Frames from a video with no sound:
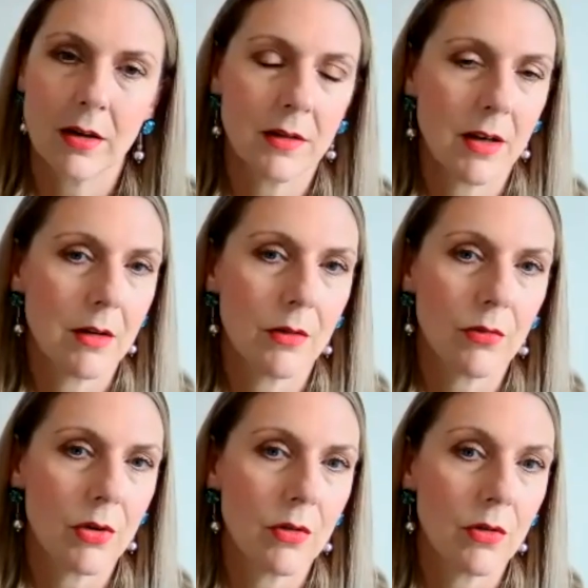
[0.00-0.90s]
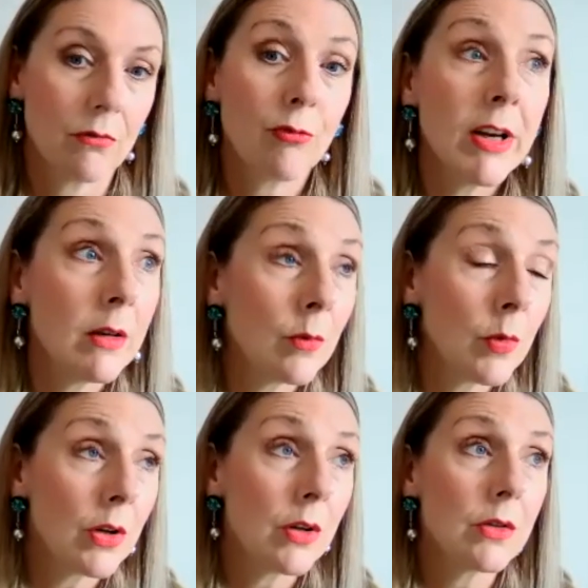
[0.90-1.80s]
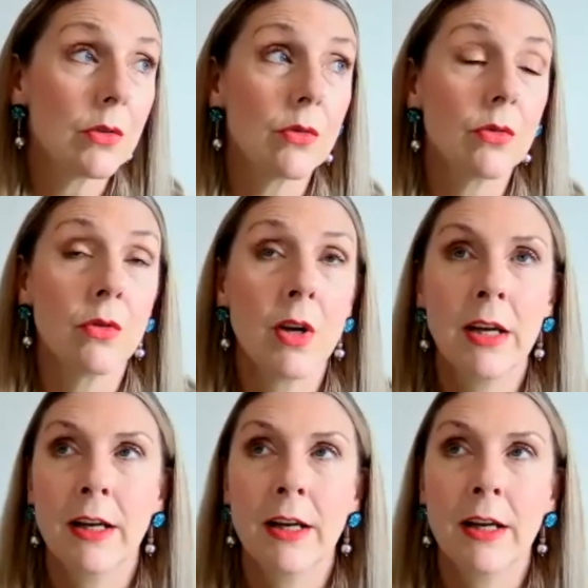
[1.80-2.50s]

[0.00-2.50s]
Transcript: say through the written word or